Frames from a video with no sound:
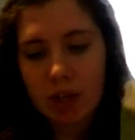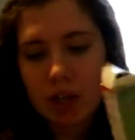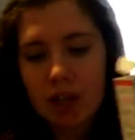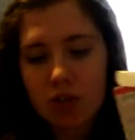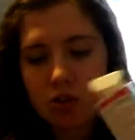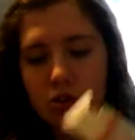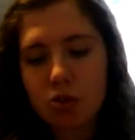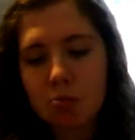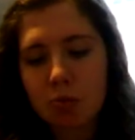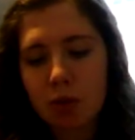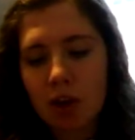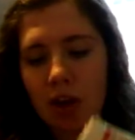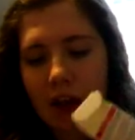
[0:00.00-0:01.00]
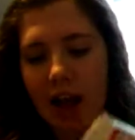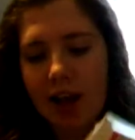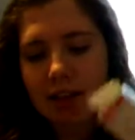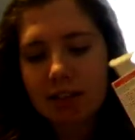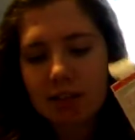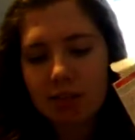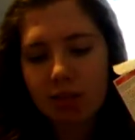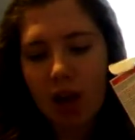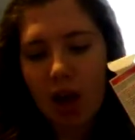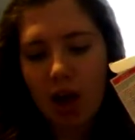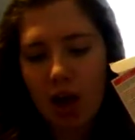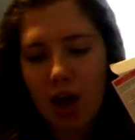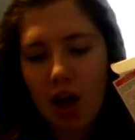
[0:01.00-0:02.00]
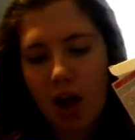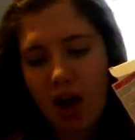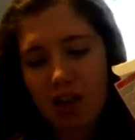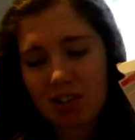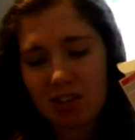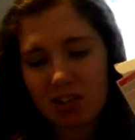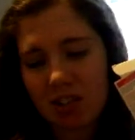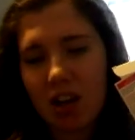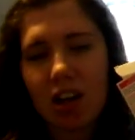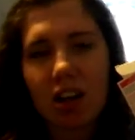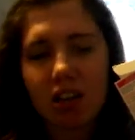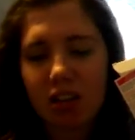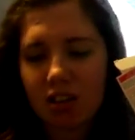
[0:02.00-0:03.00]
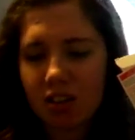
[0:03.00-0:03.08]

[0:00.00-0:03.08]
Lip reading: It's called Pure Active Hakla,